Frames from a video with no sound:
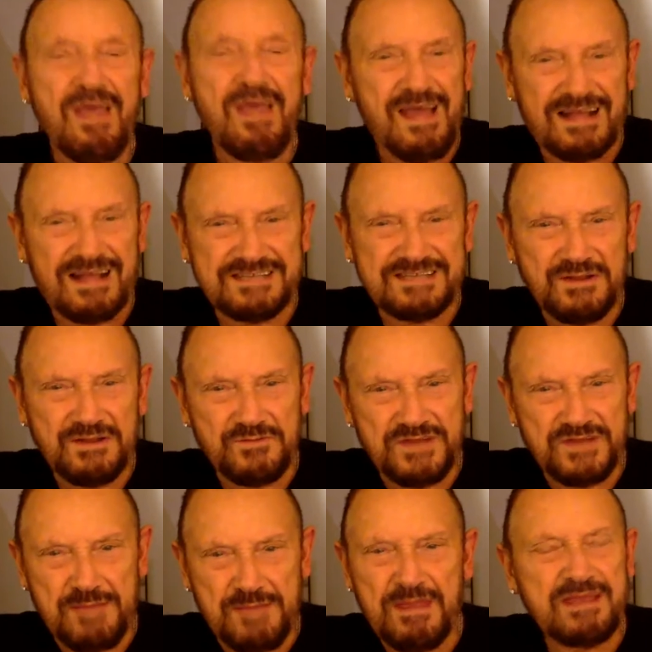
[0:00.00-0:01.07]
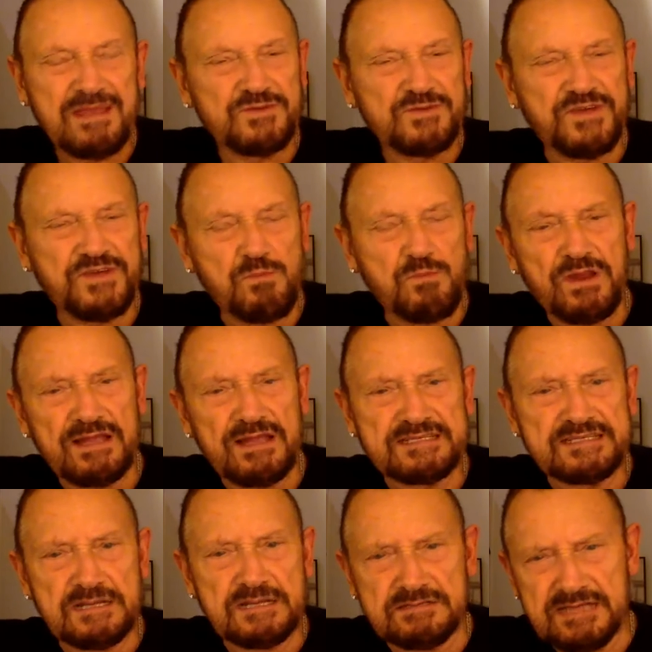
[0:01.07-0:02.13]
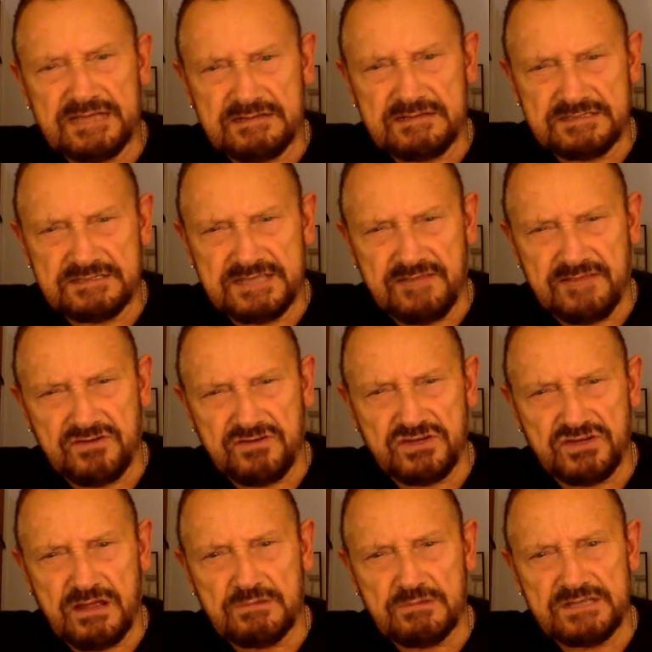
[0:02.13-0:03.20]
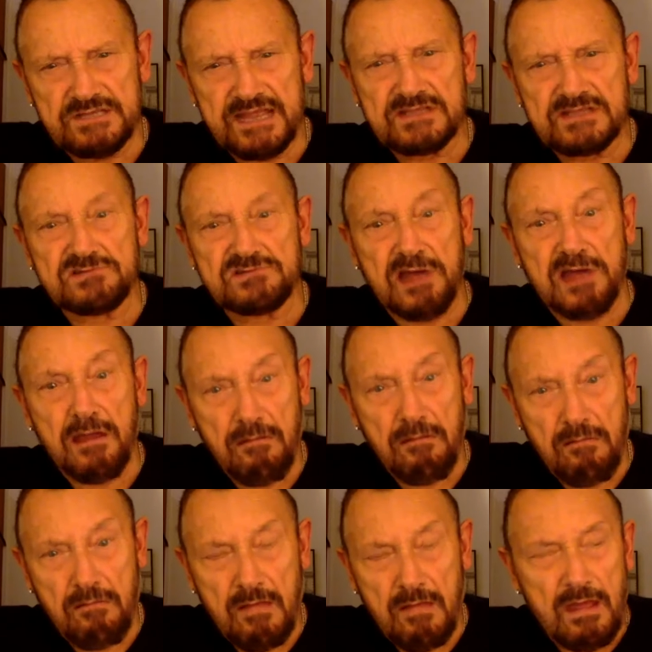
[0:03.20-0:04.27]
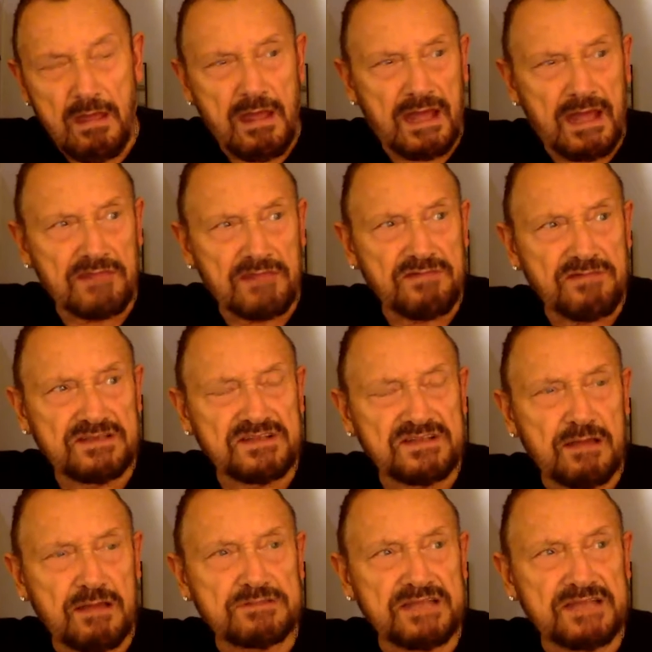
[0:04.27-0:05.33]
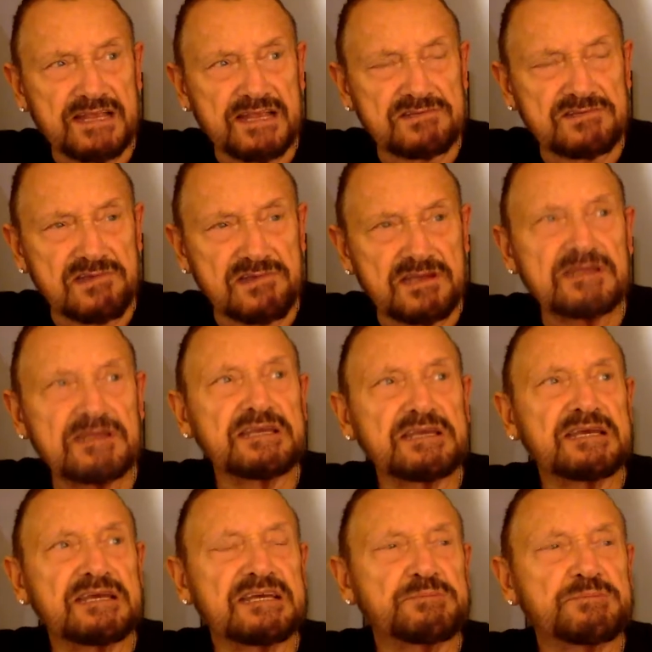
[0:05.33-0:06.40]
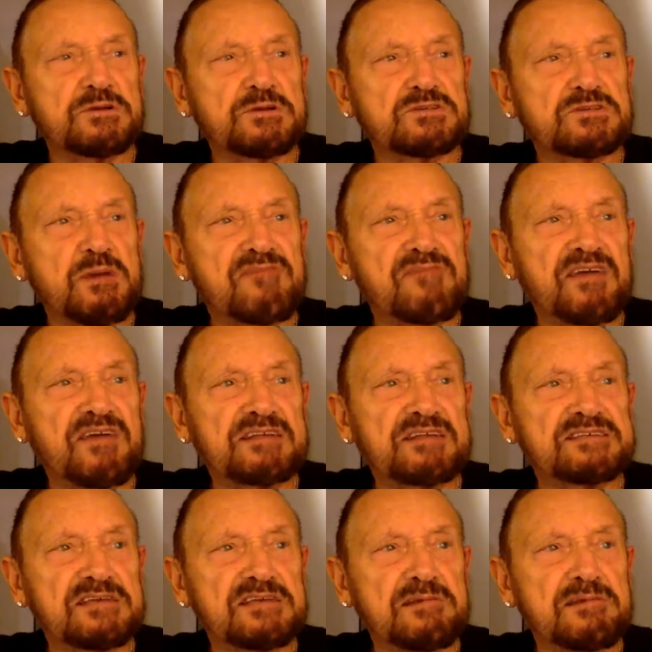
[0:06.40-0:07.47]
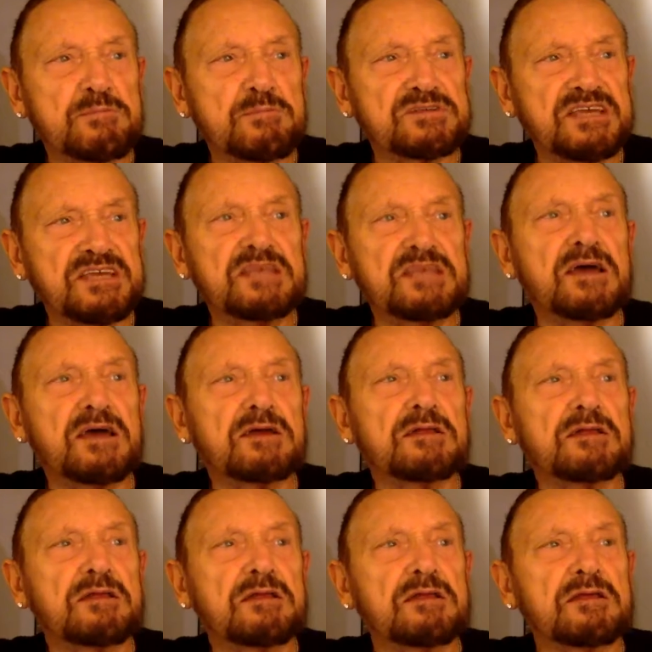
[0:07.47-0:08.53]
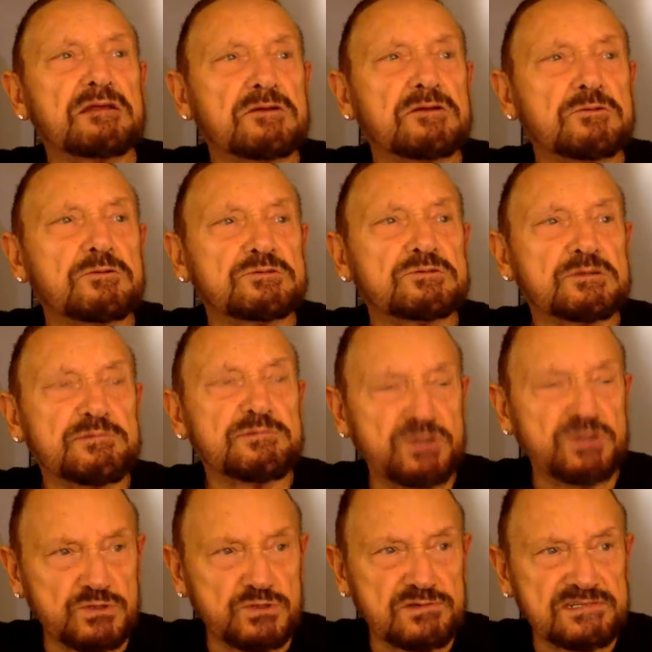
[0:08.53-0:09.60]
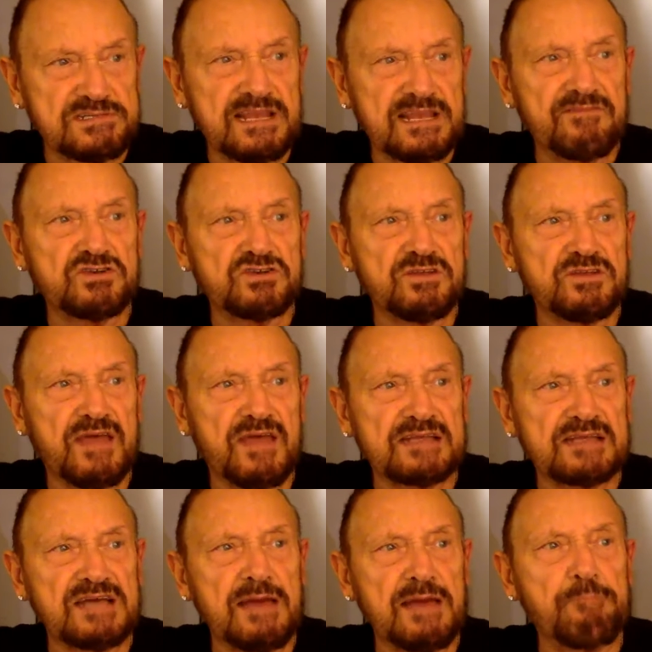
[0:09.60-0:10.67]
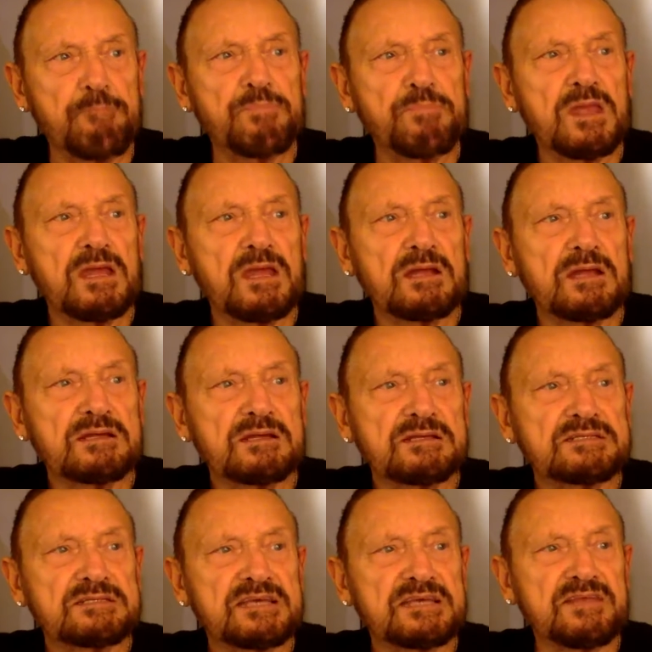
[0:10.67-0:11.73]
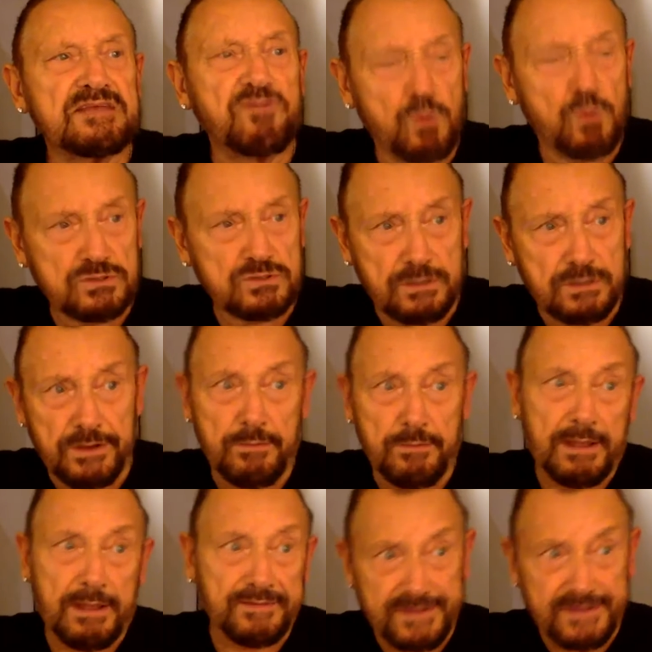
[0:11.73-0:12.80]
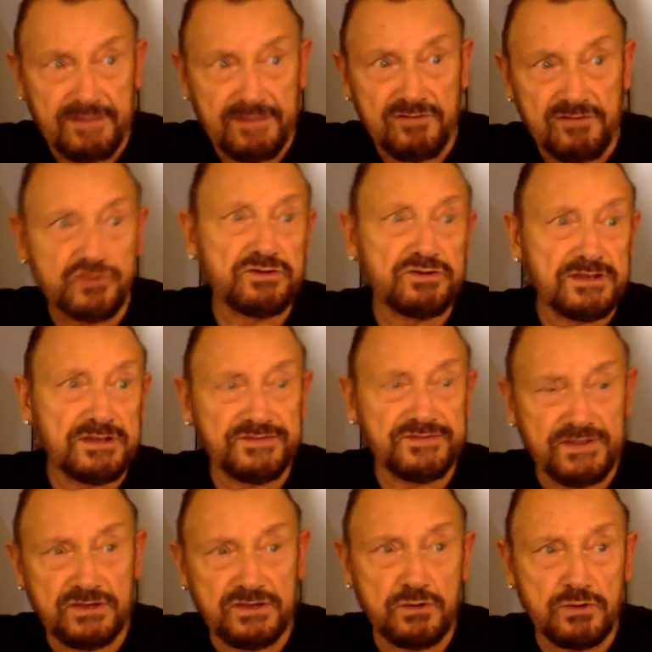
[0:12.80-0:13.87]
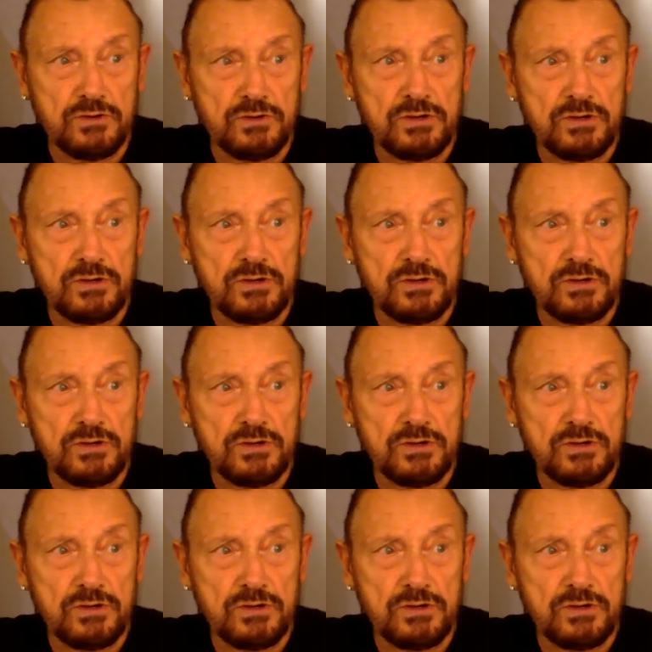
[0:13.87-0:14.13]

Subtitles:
I'll tell you the time. You see, when I started out in television, I was an extra. And the reason I was an extra is because my friend Cedric Messina, who was a producer in television at that time, said, if you want to learn about television, he said, you